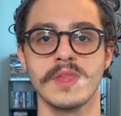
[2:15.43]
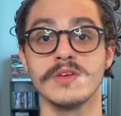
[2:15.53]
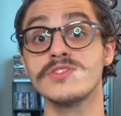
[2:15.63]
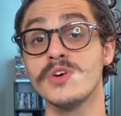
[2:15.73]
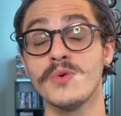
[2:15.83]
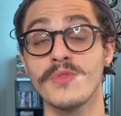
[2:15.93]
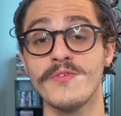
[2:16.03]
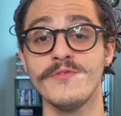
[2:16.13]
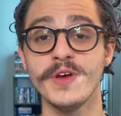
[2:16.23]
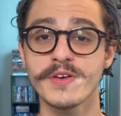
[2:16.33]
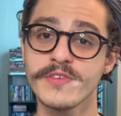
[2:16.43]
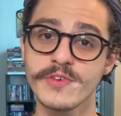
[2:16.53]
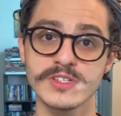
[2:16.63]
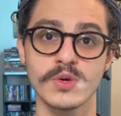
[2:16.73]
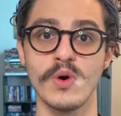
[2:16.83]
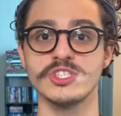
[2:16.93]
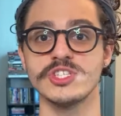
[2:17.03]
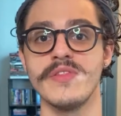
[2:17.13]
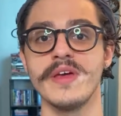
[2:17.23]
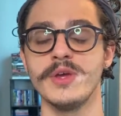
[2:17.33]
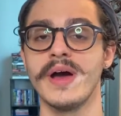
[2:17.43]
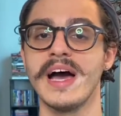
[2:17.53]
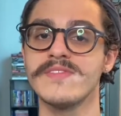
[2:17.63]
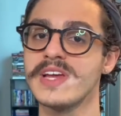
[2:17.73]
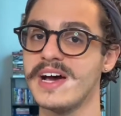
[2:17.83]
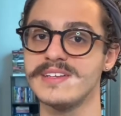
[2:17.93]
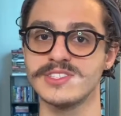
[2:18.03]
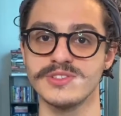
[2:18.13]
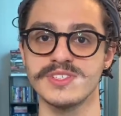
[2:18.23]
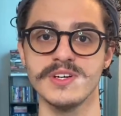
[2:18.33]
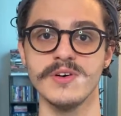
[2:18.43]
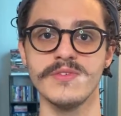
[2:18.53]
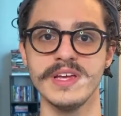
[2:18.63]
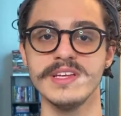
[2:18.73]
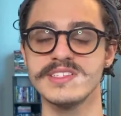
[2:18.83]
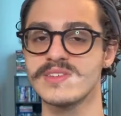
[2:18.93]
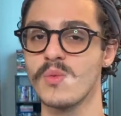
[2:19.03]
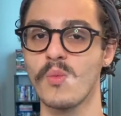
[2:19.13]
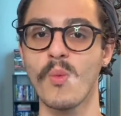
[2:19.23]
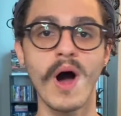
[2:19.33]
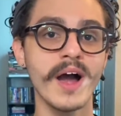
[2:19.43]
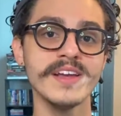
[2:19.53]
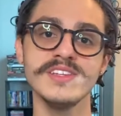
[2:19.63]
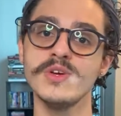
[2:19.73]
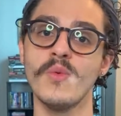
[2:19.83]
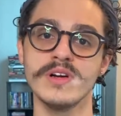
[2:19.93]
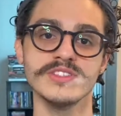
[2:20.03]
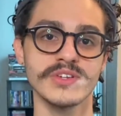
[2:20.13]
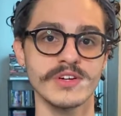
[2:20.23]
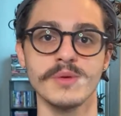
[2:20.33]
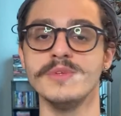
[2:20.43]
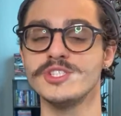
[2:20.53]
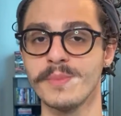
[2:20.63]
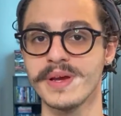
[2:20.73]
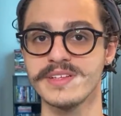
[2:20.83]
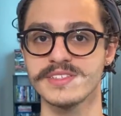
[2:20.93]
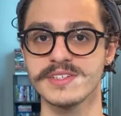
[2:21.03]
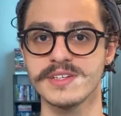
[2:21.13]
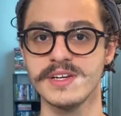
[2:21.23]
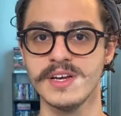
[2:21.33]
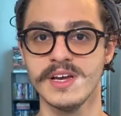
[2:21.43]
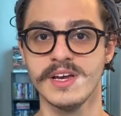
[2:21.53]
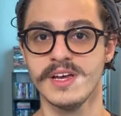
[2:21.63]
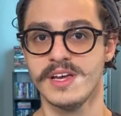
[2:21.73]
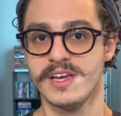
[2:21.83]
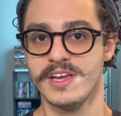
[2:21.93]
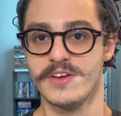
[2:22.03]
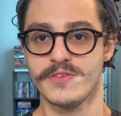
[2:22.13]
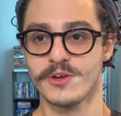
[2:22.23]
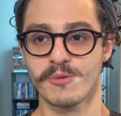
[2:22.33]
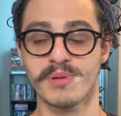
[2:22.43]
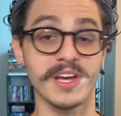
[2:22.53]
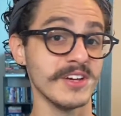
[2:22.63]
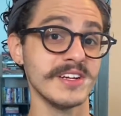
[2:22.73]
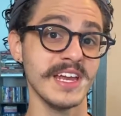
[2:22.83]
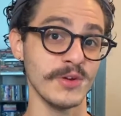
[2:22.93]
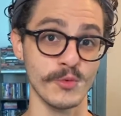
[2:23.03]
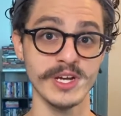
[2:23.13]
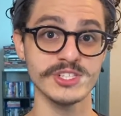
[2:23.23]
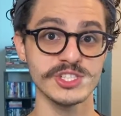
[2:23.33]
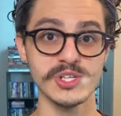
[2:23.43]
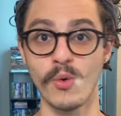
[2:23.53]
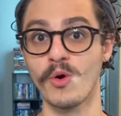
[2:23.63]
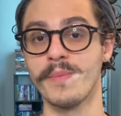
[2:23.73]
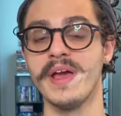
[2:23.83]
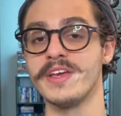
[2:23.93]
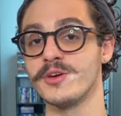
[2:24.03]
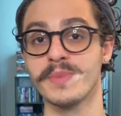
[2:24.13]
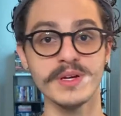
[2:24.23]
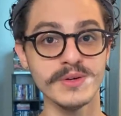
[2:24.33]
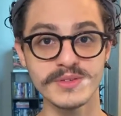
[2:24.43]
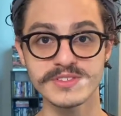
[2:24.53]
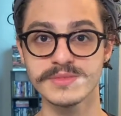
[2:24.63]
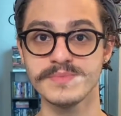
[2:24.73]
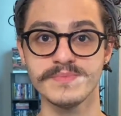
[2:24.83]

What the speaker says: So the very first question that you have to ask yourself is, why do you want to start commission painting? If you're planning on getting rich or paying your bills,